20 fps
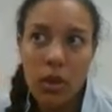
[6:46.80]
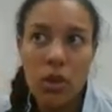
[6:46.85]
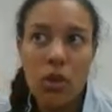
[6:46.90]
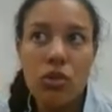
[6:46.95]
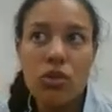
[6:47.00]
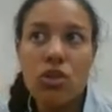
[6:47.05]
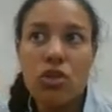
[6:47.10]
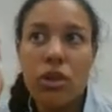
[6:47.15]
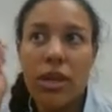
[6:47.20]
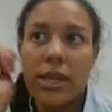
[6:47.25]

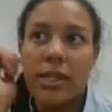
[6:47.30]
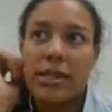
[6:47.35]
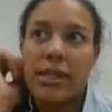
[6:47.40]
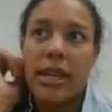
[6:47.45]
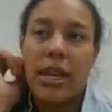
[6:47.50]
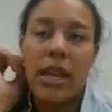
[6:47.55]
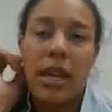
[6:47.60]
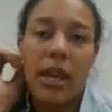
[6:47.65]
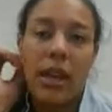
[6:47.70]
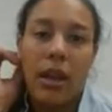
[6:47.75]
nutrients
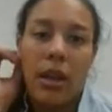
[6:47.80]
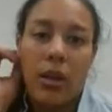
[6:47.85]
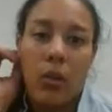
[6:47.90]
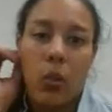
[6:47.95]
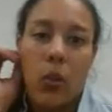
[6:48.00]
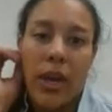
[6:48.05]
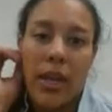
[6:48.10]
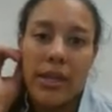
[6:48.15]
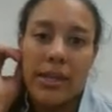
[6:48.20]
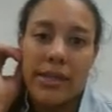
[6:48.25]
in
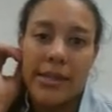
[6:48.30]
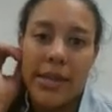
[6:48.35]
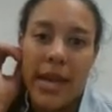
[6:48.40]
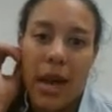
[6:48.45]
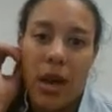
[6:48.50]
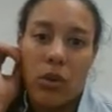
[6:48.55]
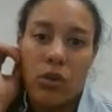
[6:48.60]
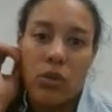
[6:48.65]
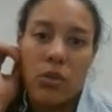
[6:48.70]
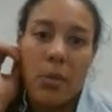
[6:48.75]
and waste
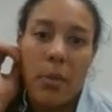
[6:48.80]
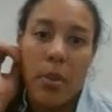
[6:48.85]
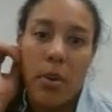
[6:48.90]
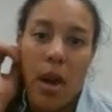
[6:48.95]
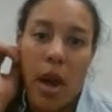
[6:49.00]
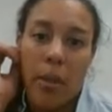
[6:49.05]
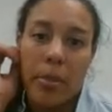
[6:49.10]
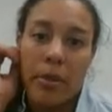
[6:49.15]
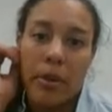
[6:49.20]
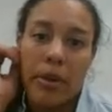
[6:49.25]
out
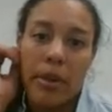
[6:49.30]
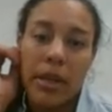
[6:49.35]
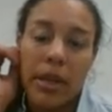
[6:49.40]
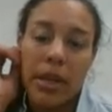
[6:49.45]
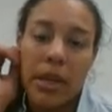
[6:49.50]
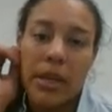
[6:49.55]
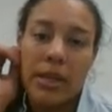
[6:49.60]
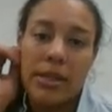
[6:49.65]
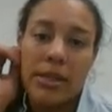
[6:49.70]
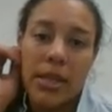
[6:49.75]

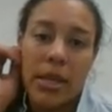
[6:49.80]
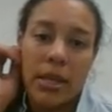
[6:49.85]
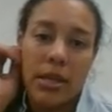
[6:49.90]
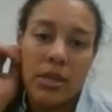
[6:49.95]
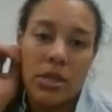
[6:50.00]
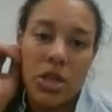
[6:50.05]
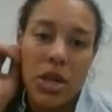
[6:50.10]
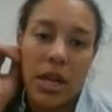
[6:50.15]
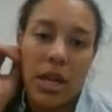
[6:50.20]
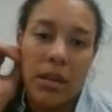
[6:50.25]
properly. It's
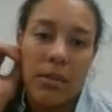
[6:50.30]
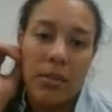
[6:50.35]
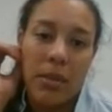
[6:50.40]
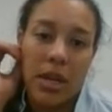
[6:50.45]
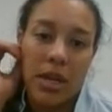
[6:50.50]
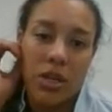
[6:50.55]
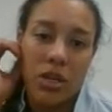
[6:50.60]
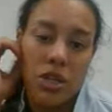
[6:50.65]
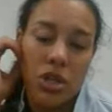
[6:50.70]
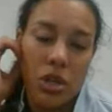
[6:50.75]
going to check and
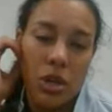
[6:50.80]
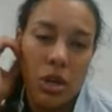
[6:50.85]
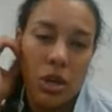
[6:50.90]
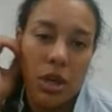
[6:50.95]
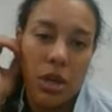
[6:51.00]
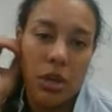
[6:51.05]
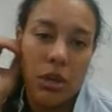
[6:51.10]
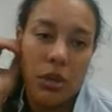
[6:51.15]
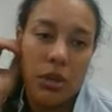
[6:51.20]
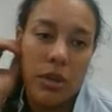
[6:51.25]
make sure,
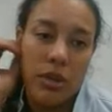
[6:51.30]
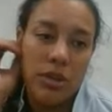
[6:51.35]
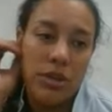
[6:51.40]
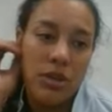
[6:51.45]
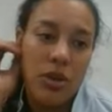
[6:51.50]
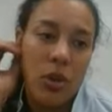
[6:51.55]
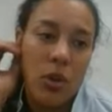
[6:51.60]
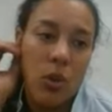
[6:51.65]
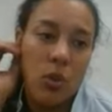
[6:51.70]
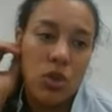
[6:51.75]

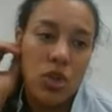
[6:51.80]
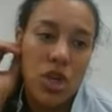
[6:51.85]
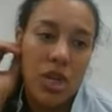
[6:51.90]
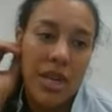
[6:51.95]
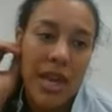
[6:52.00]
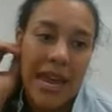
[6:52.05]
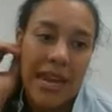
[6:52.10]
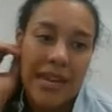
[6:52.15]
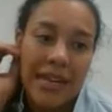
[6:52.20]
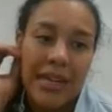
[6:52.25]
there's no
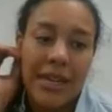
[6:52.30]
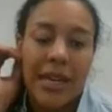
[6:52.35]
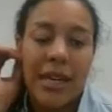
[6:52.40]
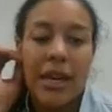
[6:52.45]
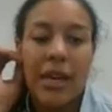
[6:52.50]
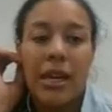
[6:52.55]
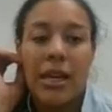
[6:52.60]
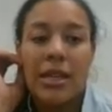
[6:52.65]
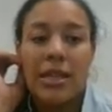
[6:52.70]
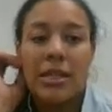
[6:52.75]
genetic
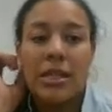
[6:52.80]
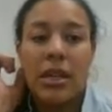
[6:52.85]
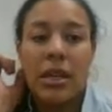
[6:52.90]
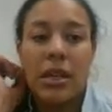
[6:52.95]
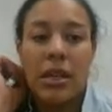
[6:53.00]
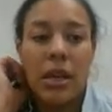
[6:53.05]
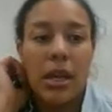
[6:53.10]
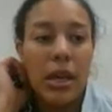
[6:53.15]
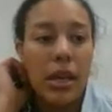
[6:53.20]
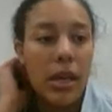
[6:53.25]

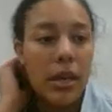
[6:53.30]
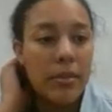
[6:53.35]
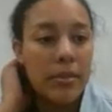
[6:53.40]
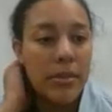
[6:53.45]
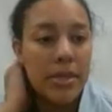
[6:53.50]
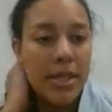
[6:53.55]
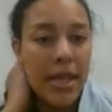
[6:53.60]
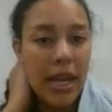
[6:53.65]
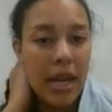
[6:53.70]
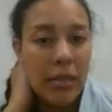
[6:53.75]

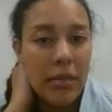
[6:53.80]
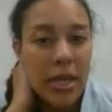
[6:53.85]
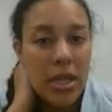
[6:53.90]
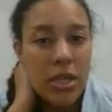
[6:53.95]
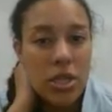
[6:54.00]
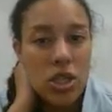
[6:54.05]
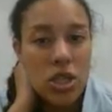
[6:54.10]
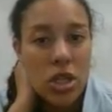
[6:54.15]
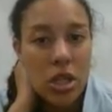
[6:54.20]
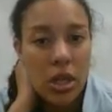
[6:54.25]

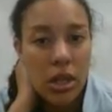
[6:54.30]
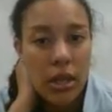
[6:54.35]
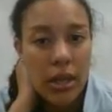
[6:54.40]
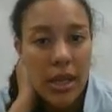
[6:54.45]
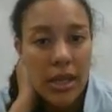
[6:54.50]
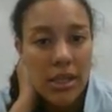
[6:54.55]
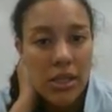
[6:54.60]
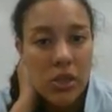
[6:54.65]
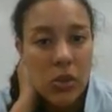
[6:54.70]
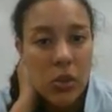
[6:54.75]
damage,
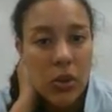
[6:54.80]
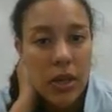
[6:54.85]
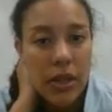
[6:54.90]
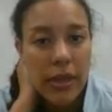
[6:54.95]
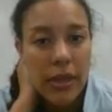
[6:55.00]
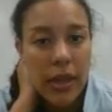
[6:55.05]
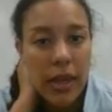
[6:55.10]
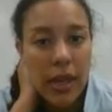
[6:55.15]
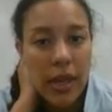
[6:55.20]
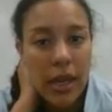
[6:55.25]
that sort of
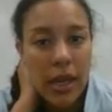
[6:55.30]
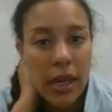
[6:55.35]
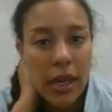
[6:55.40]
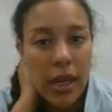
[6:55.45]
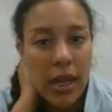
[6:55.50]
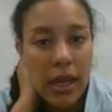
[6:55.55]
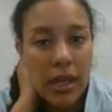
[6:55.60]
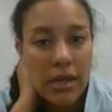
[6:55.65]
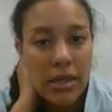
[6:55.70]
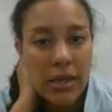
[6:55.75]
thing.
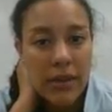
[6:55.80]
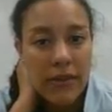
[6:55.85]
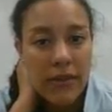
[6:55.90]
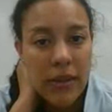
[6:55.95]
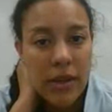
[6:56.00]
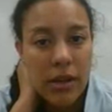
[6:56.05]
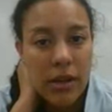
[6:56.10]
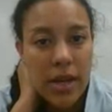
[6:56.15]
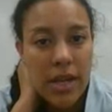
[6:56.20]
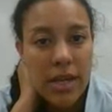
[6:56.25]
And if
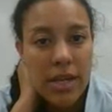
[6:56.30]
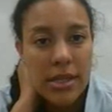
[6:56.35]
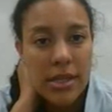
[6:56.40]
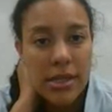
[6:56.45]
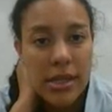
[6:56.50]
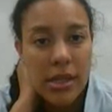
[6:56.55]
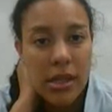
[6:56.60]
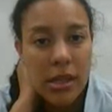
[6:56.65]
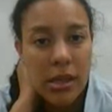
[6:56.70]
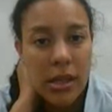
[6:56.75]
there
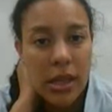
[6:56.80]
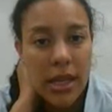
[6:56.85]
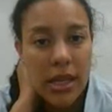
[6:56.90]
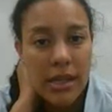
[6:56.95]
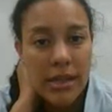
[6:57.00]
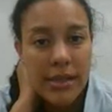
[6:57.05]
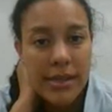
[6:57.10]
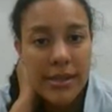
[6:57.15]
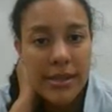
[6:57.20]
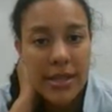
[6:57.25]
is, it'll
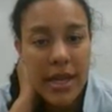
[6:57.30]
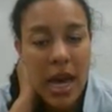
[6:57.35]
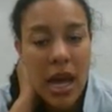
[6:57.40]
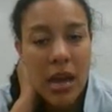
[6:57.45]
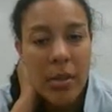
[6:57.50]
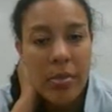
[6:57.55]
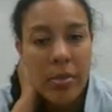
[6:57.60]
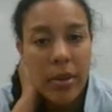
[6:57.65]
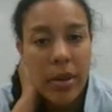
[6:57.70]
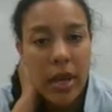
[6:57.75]
hit
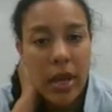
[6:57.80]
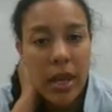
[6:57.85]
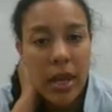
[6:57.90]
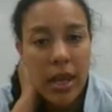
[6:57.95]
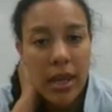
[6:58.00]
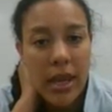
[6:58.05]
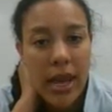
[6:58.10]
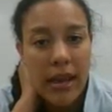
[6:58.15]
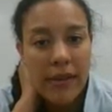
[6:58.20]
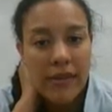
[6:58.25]
stop
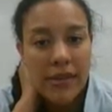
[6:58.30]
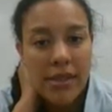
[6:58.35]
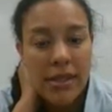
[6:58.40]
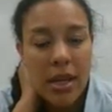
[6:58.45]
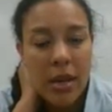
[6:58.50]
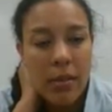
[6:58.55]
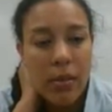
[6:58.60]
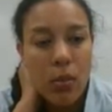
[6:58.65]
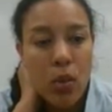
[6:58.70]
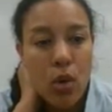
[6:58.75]
and have
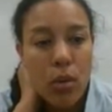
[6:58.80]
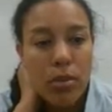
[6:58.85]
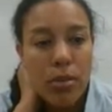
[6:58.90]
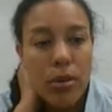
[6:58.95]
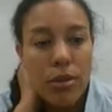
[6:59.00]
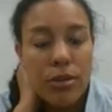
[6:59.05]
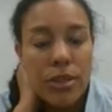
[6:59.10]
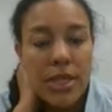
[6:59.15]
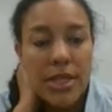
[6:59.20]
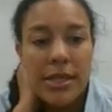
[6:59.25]
some more
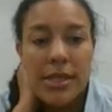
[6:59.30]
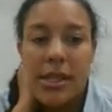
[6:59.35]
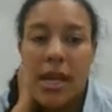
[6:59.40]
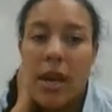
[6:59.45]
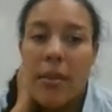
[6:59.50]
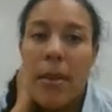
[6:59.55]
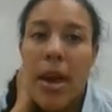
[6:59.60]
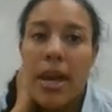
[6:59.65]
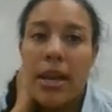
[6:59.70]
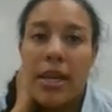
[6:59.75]
proteins
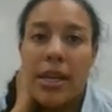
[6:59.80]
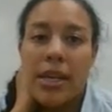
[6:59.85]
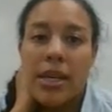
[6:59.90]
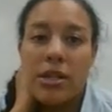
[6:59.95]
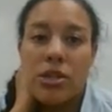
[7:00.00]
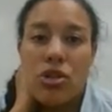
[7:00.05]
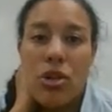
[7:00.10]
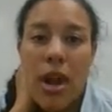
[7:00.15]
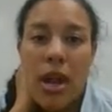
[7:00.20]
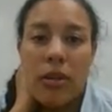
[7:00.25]
come on in
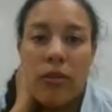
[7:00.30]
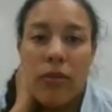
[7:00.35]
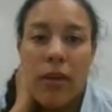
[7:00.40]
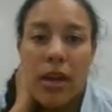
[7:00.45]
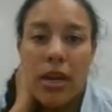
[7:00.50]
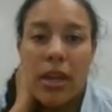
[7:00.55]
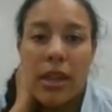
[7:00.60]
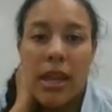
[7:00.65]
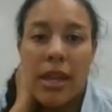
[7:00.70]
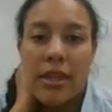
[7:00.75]
and try and
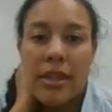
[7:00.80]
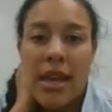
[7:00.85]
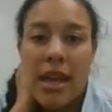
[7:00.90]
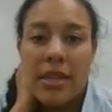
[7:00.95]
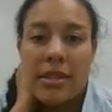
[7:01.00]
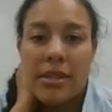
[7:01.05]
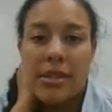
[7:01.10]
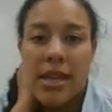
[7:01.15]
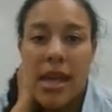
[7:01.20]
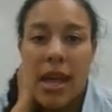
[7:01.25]
regulate that